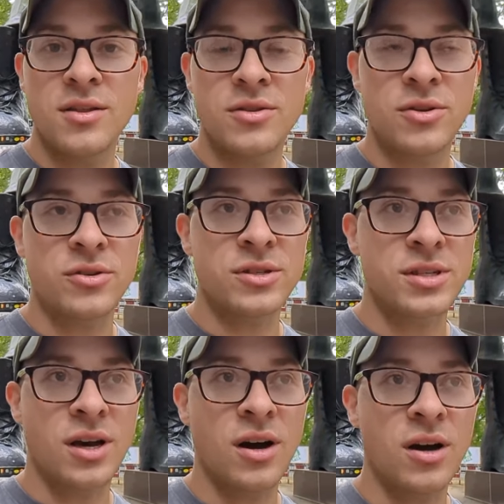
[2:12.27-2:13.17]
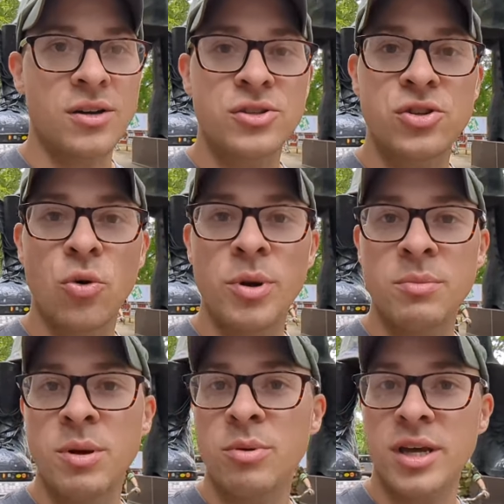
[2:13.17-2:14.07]
There's uh, so many
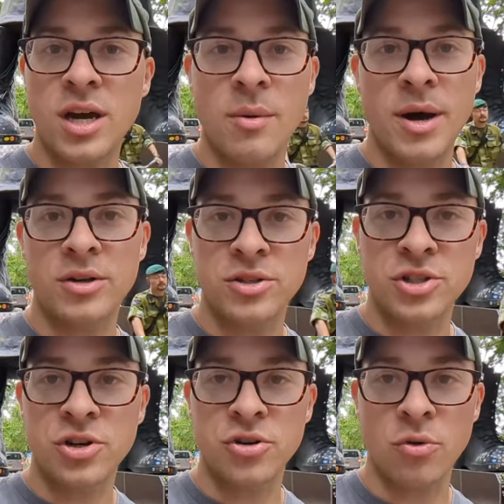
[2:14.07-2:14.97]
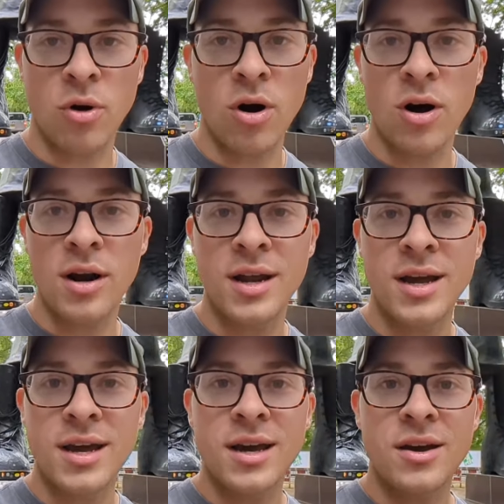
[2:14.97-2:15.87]
people that come out to cheer you on,
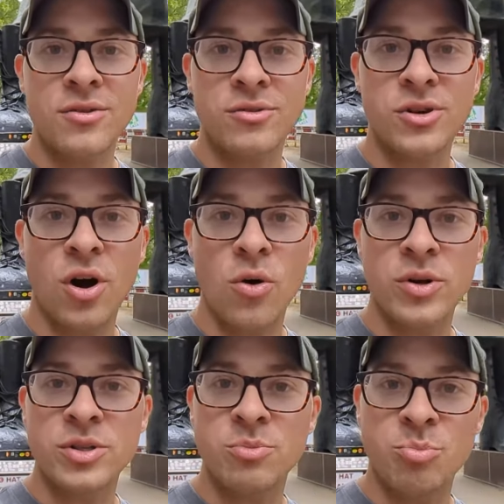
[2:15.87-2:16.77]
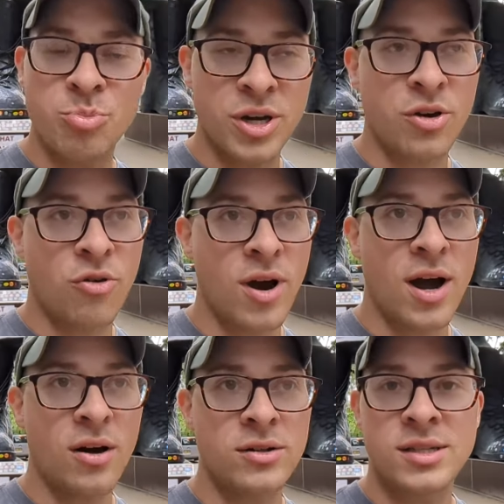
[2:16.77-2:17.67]
and there's always big
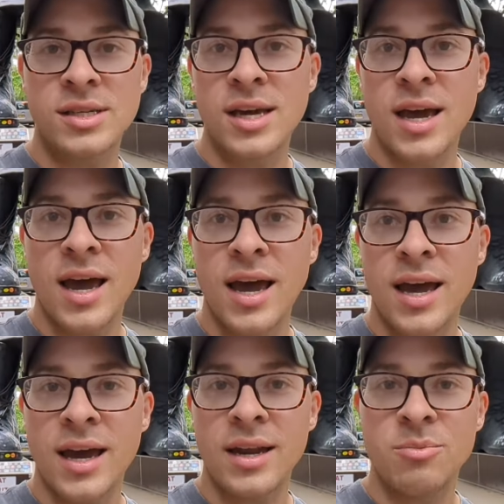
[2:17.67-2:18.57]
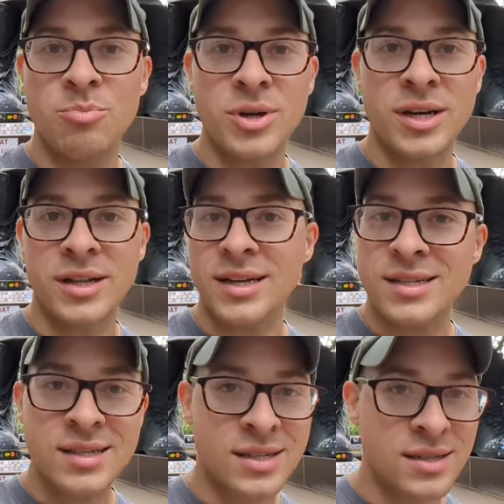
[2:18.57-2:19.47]
crowds and big like
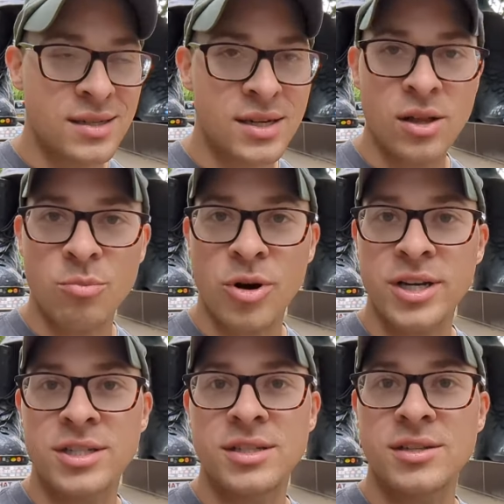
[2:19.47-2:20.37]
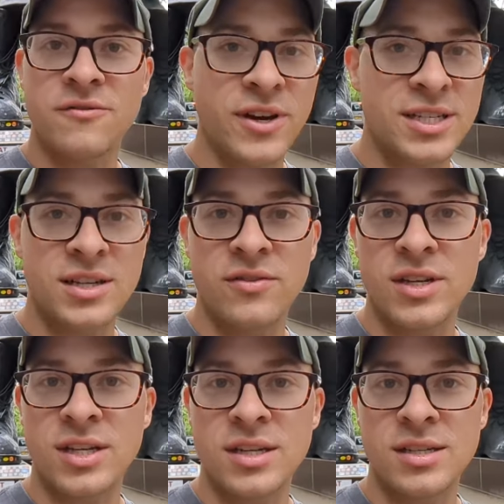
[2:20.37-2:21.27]
celebrations and
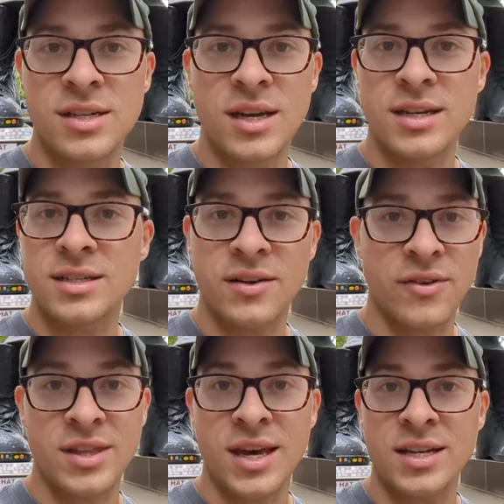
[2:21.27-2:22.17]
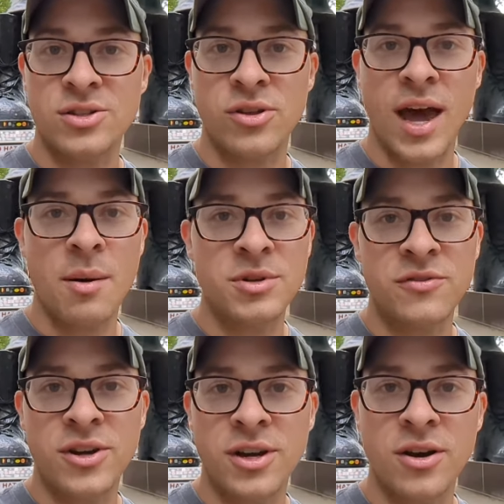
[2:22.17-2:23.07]
festivities and stuff like that. And so the
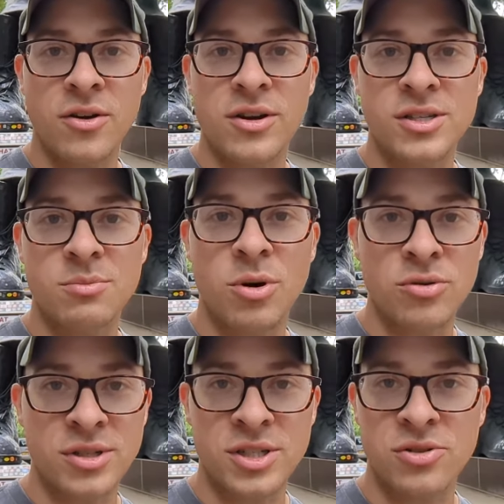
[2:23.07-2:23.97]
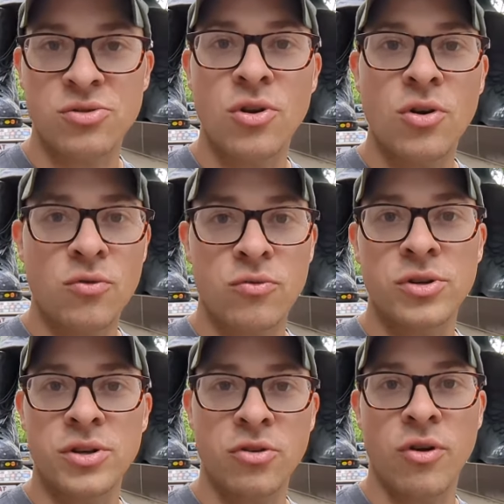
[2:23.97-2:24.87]
atmosphere here is supposedly just
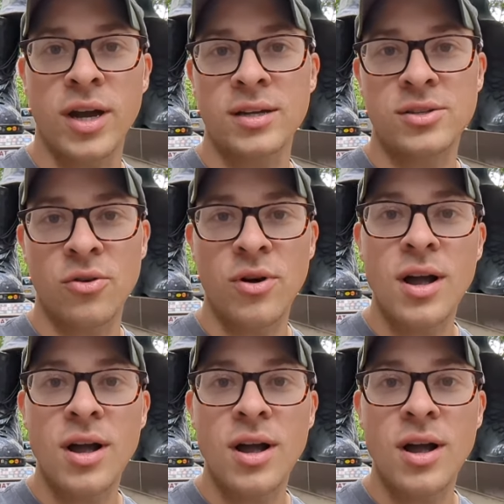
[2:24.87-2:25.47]
really great. So